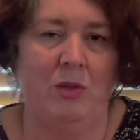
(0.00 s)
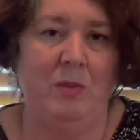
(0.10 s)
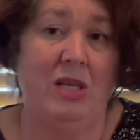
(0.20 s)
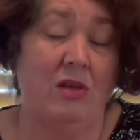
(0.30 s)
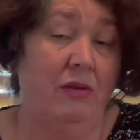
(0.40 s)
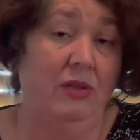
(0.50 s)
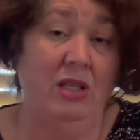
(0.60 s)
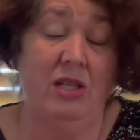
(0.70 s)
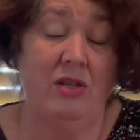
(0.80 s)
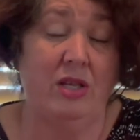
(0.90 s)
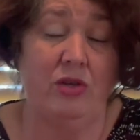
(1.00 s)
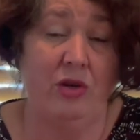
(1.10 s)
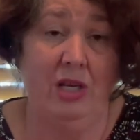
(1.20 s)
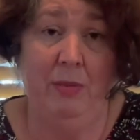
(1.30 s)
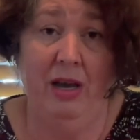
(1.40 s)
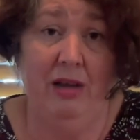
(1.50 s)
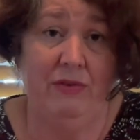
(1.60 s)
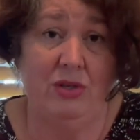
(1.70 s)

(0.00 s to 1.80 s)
because often the tricky part for